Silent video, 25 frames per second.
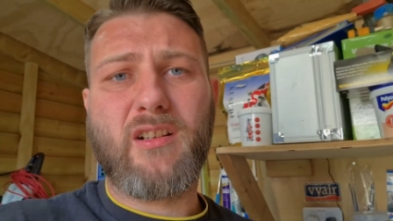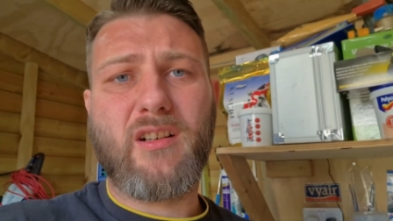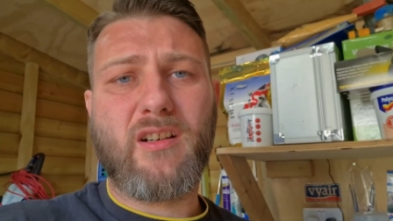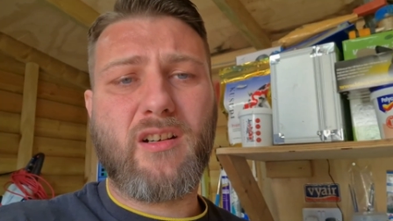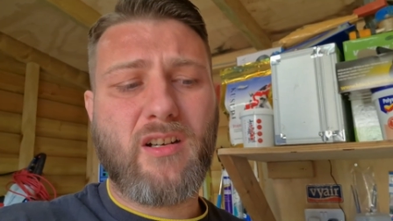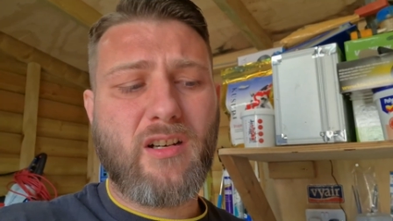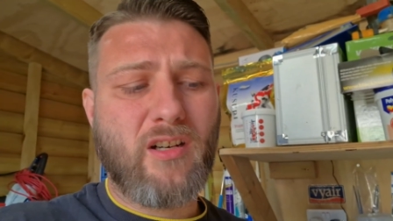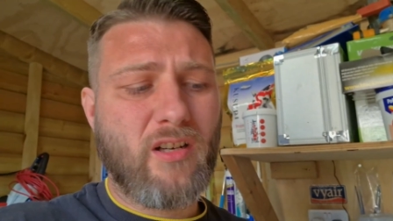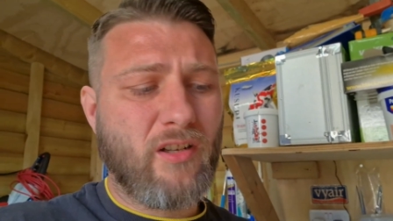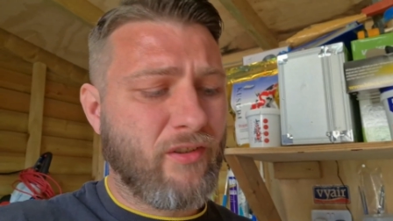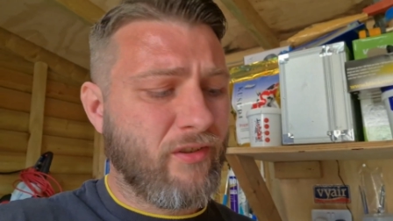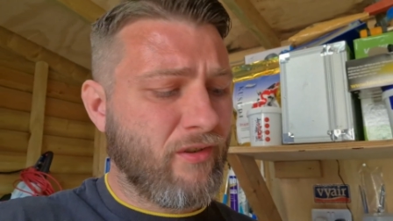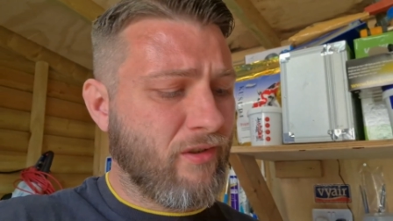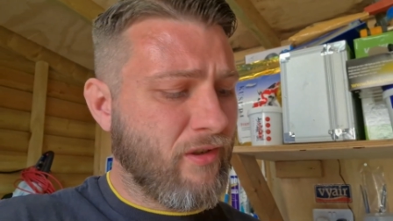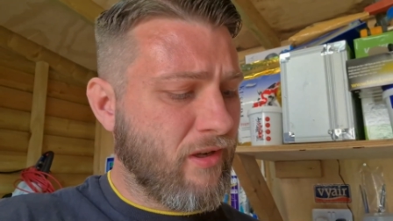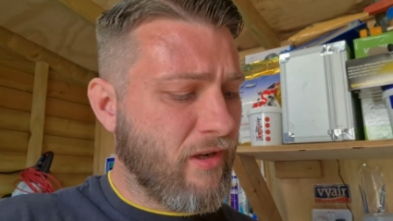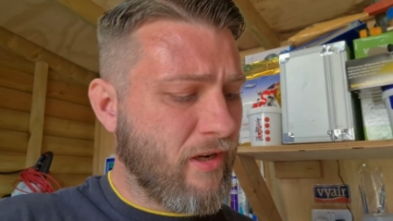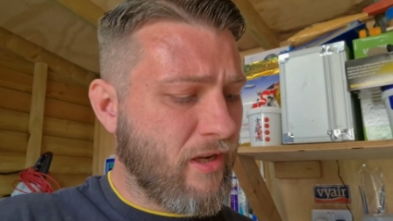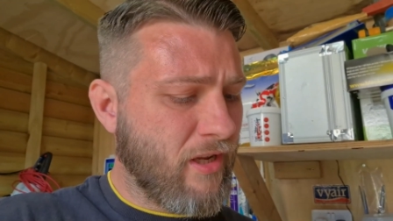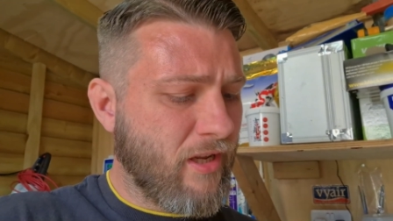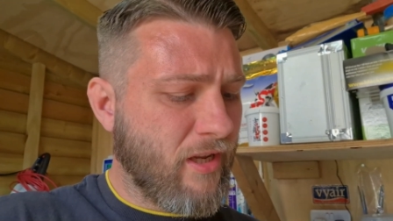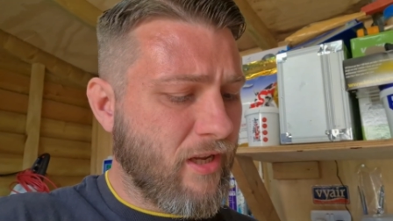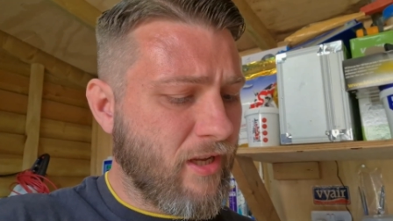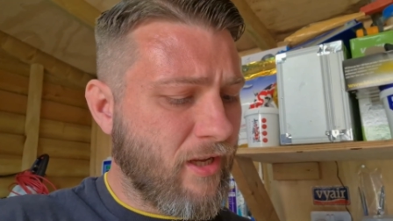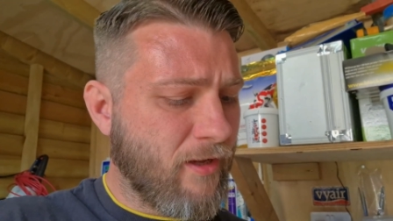on
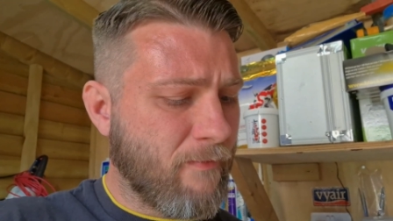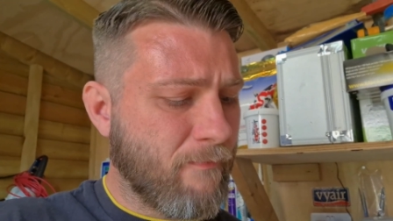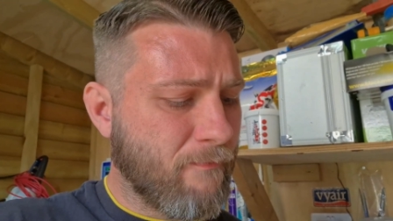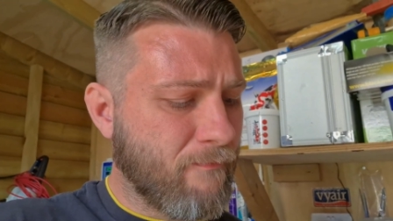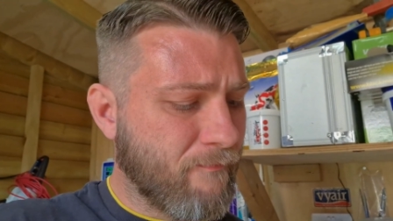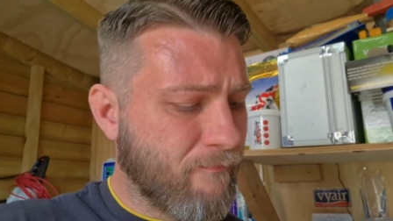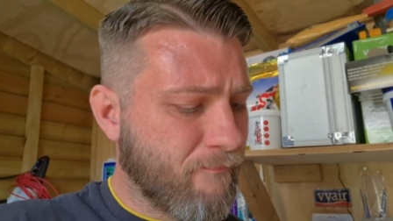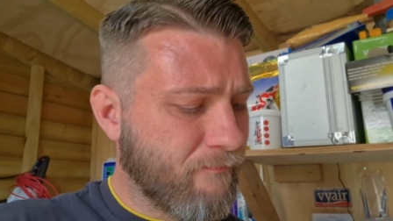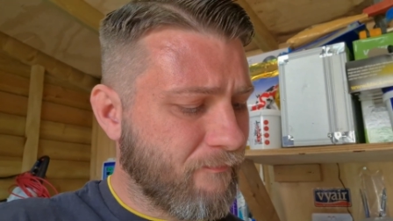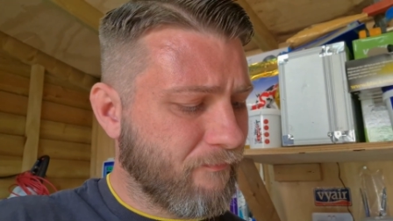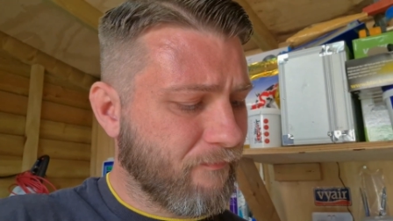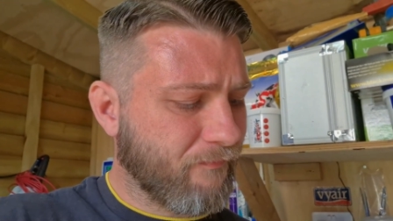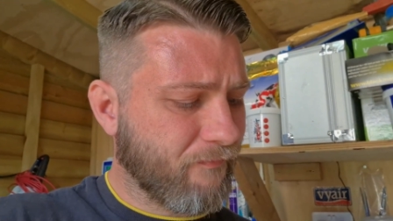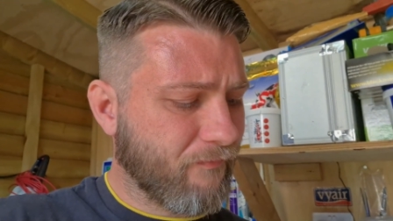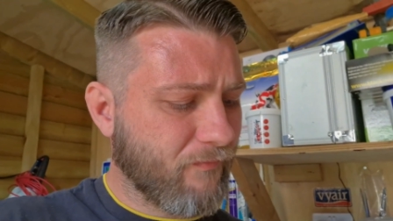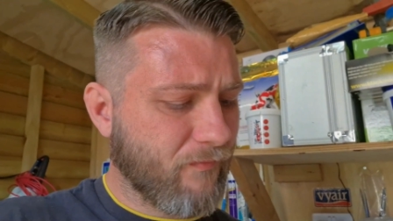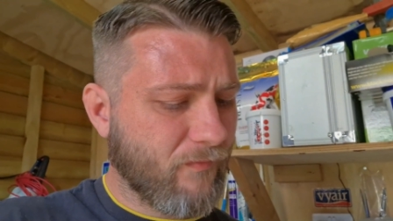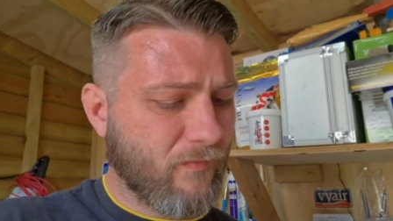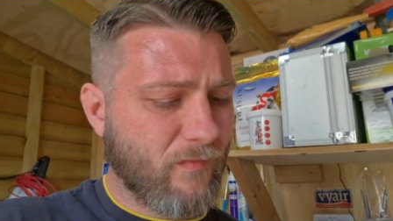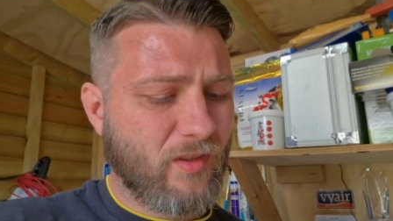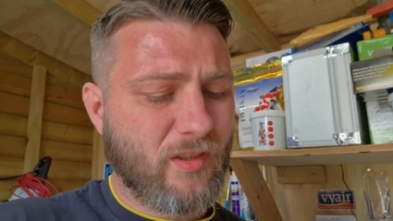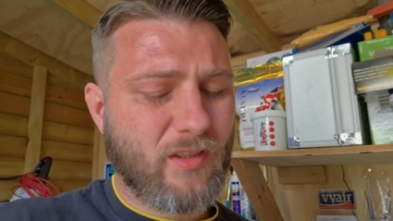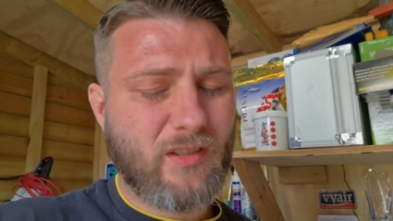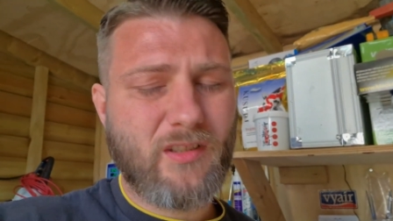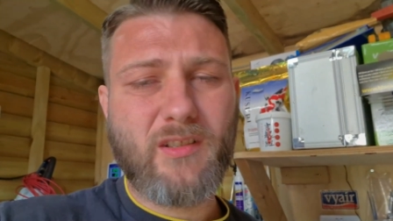
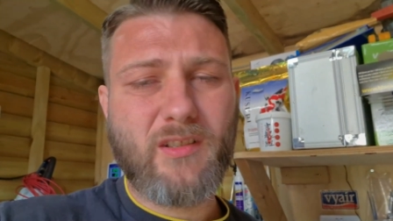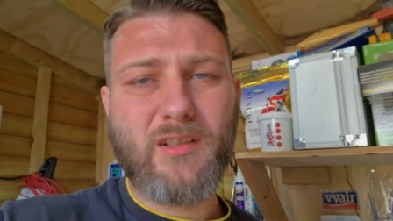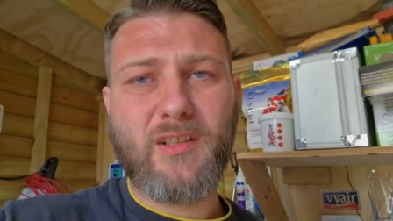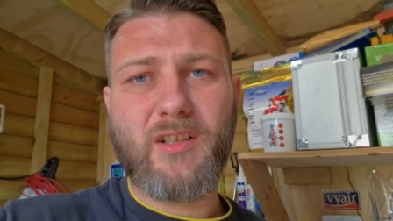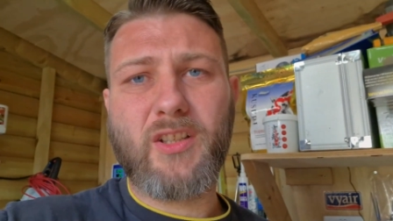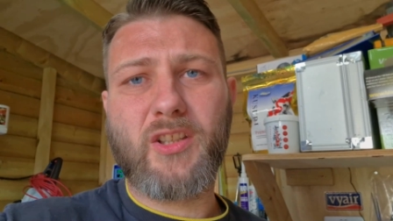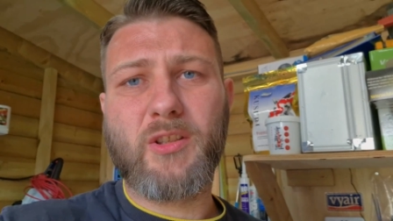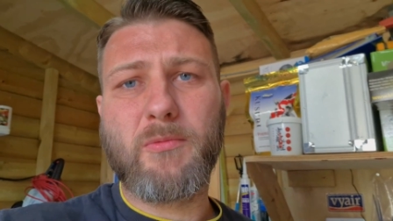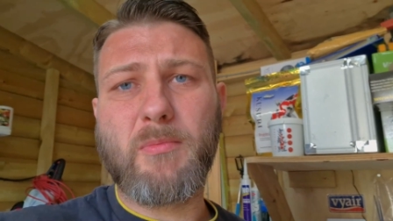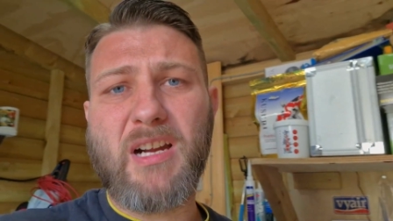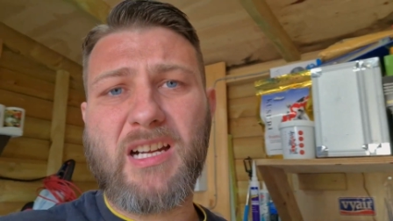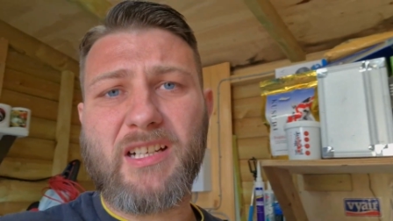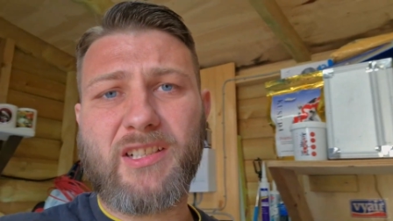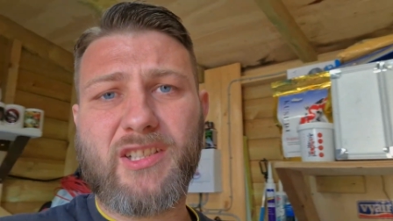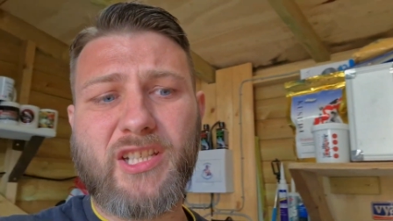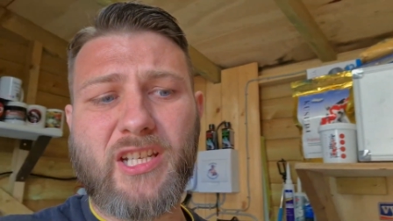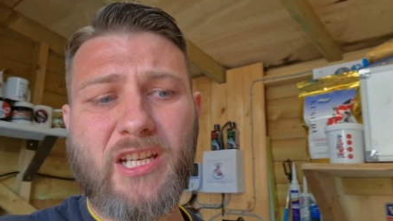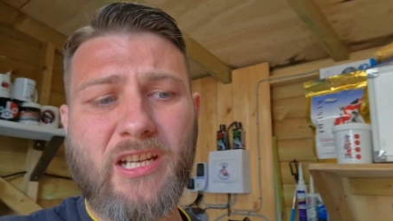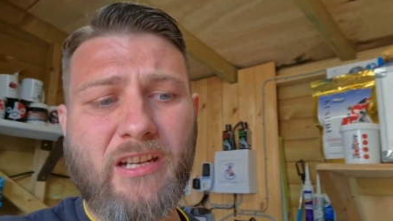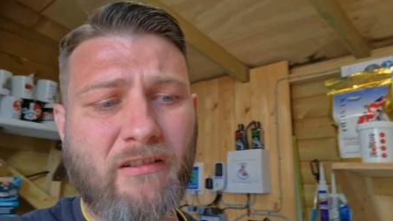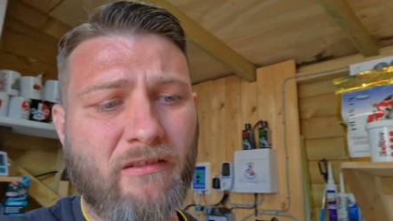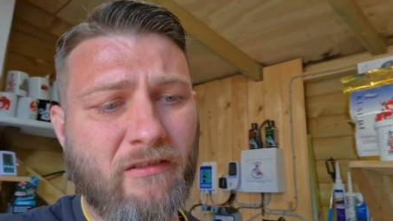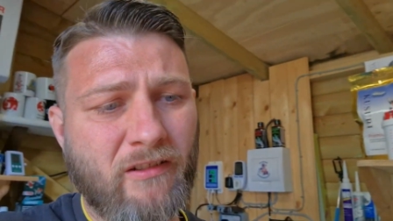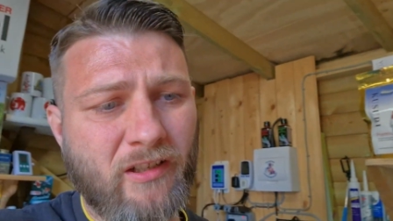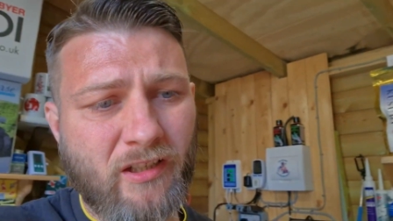the
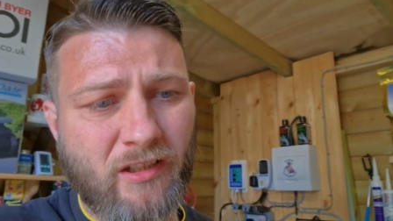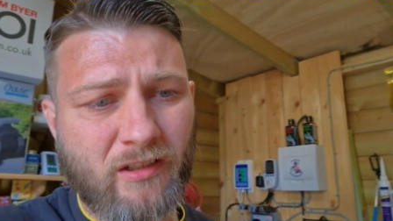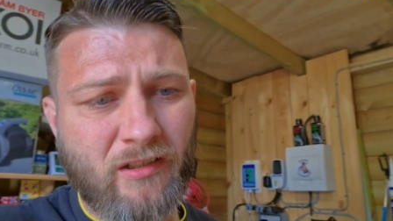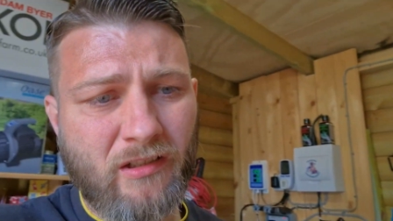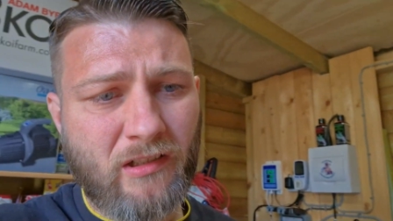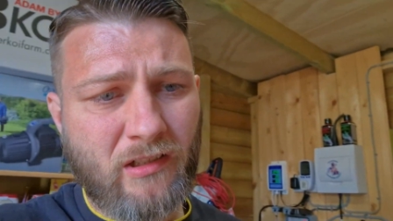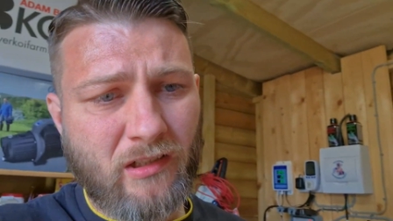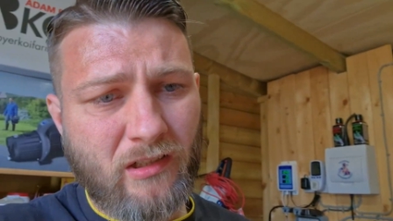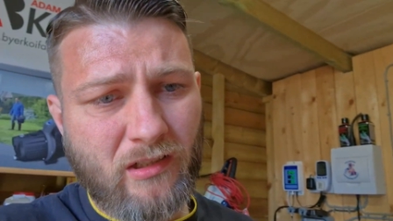bacteria.